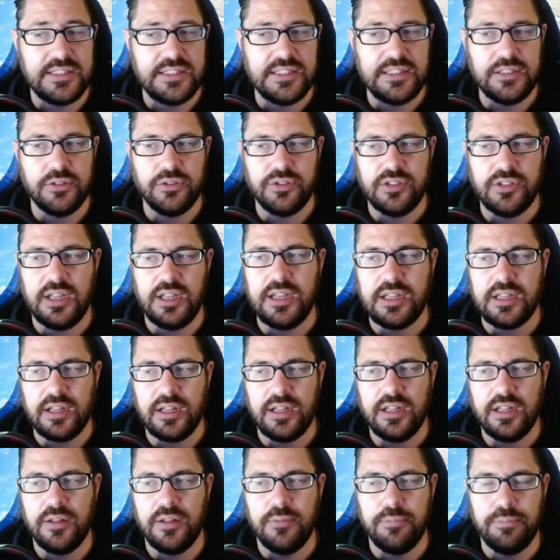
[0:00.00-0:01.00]
It was like,
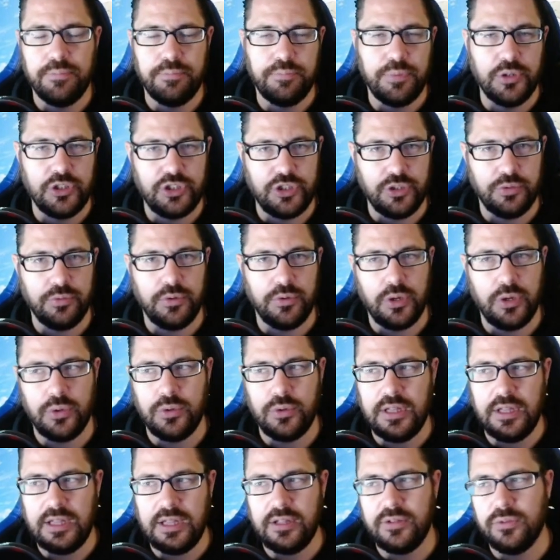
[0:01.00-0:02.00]
Bushiroad
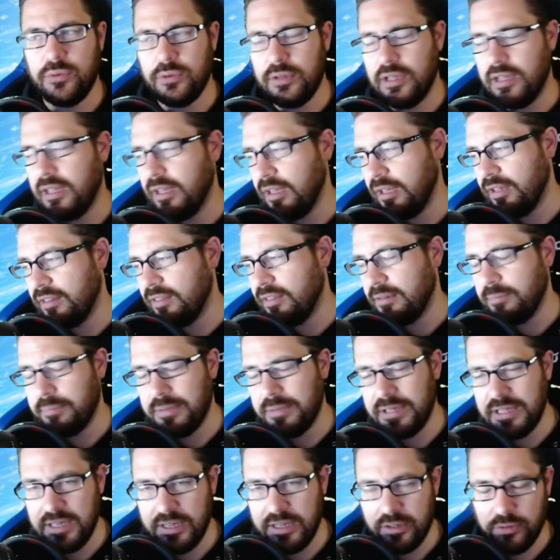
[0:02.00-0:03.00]
uh, in the
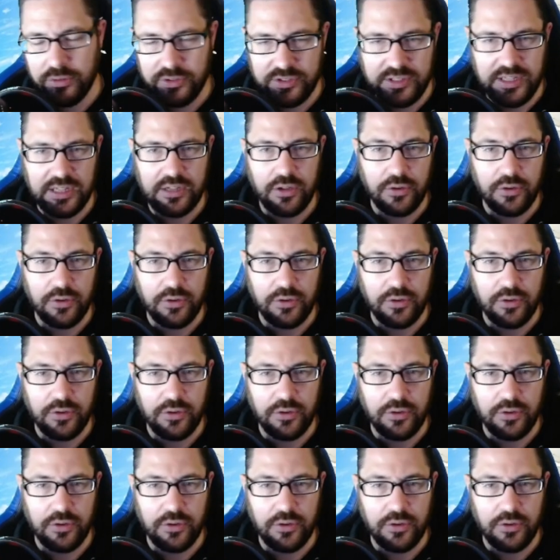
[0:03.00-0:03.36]
beginning was like,